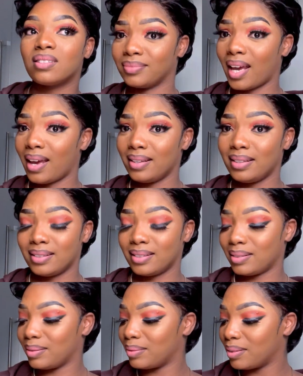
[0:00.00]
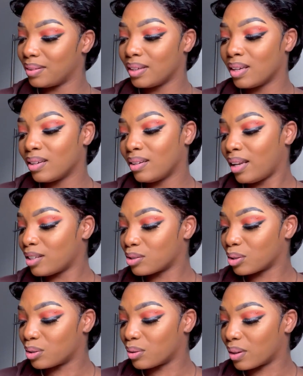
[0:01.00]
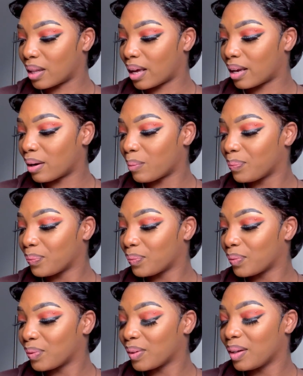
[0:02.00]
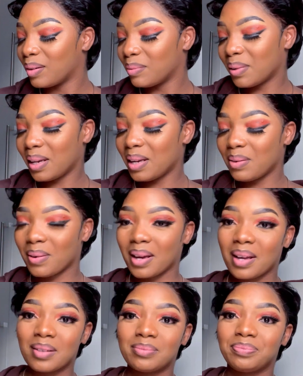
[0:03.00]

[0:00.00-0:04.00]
Guys, let's not do that. But anyway,